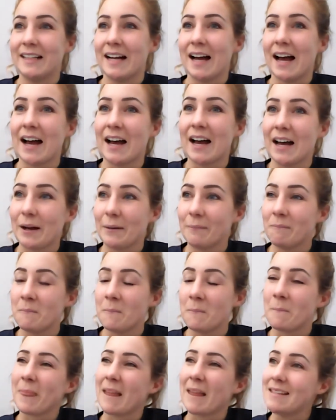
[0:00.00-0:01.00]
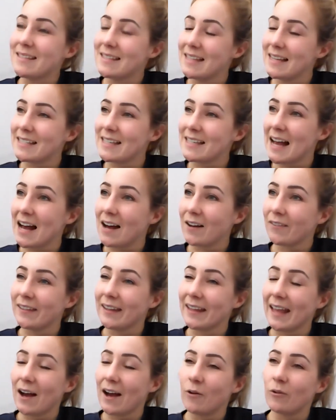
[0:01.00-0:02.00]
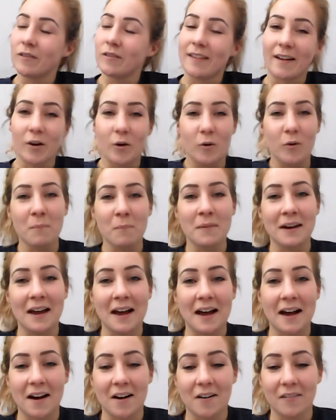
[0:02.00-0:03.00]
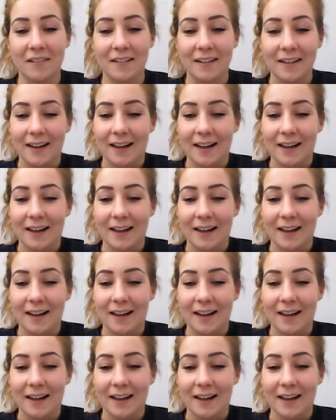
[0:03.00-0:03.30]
Um, they sit down, they get all of their equipment out,